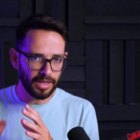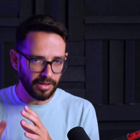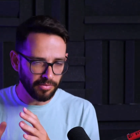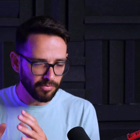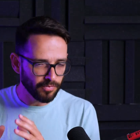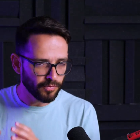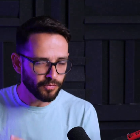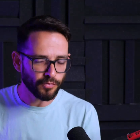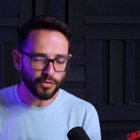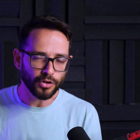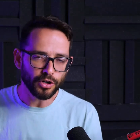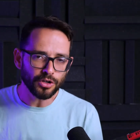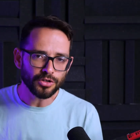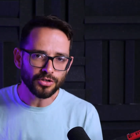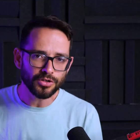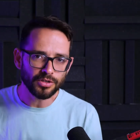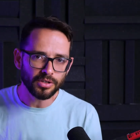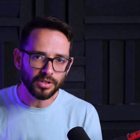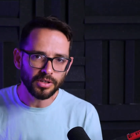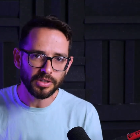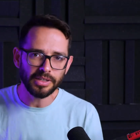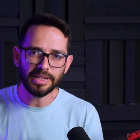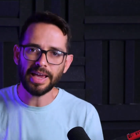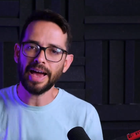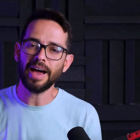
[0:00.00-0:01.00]
first,
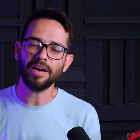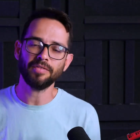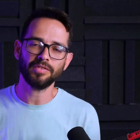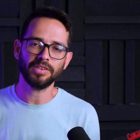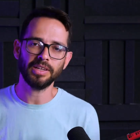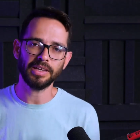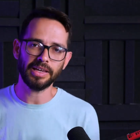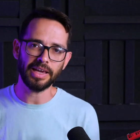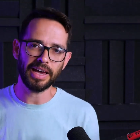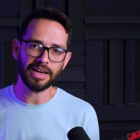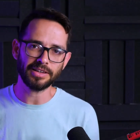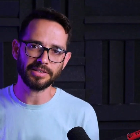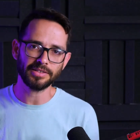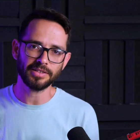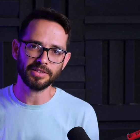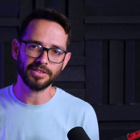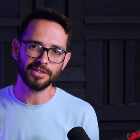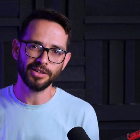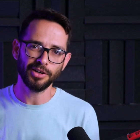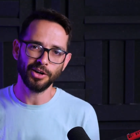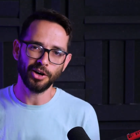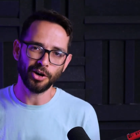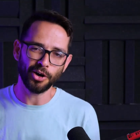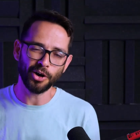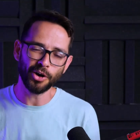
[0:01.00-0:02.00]
you have to guess.
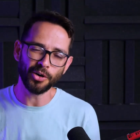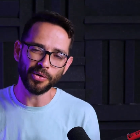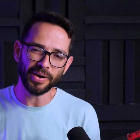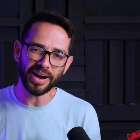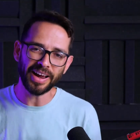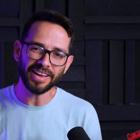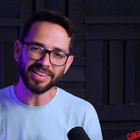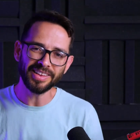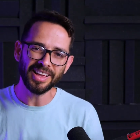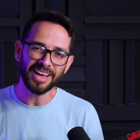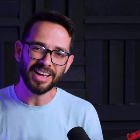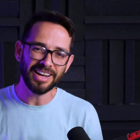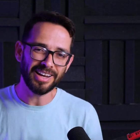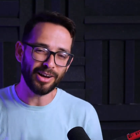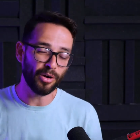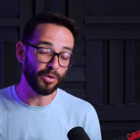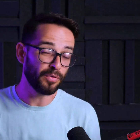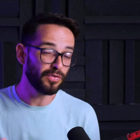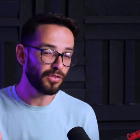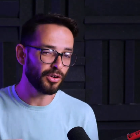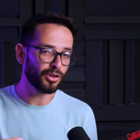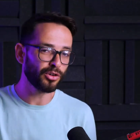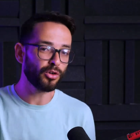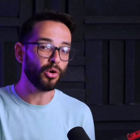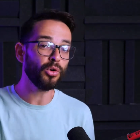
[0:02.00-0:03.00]
All right. Now,
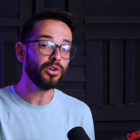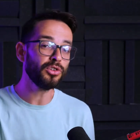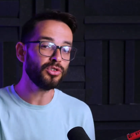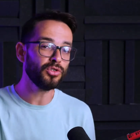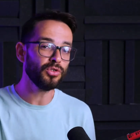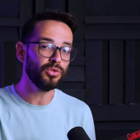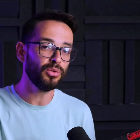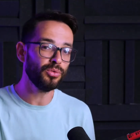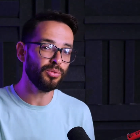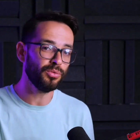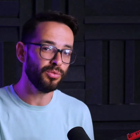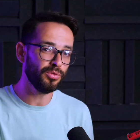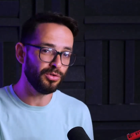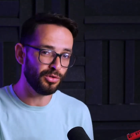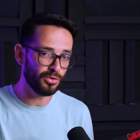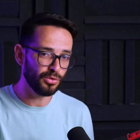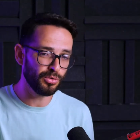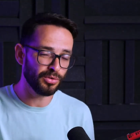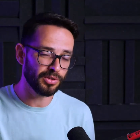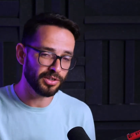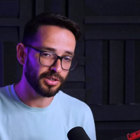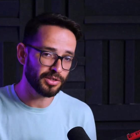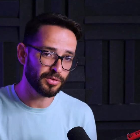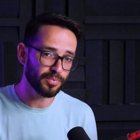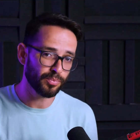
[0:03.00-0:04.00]
if you're going to do
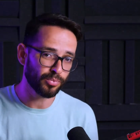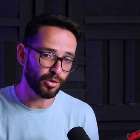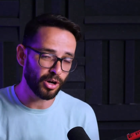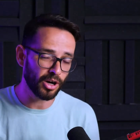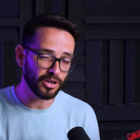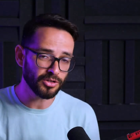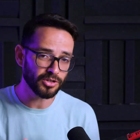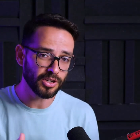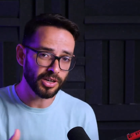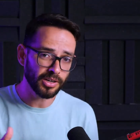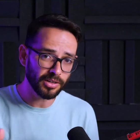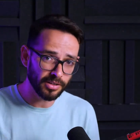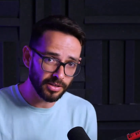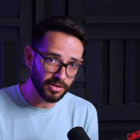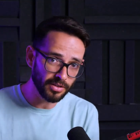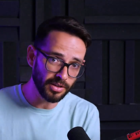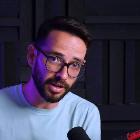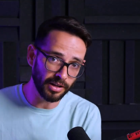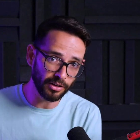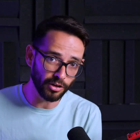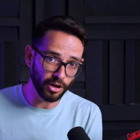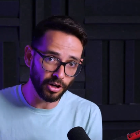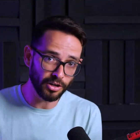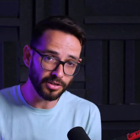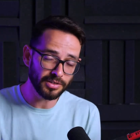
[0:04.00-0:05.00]
this project
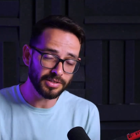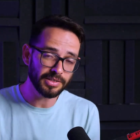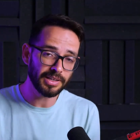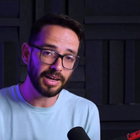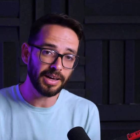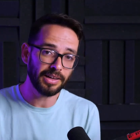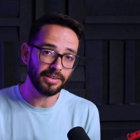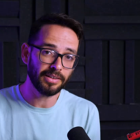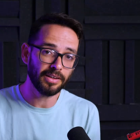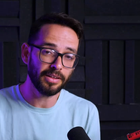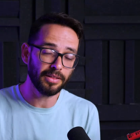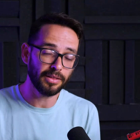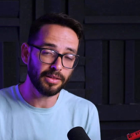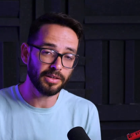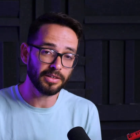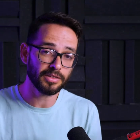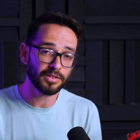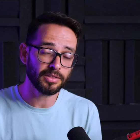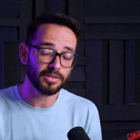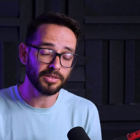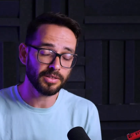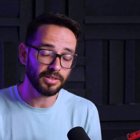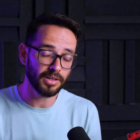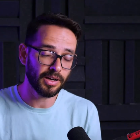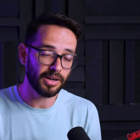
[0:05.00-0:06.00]
alongside
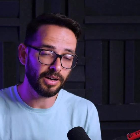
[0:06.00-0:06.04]
this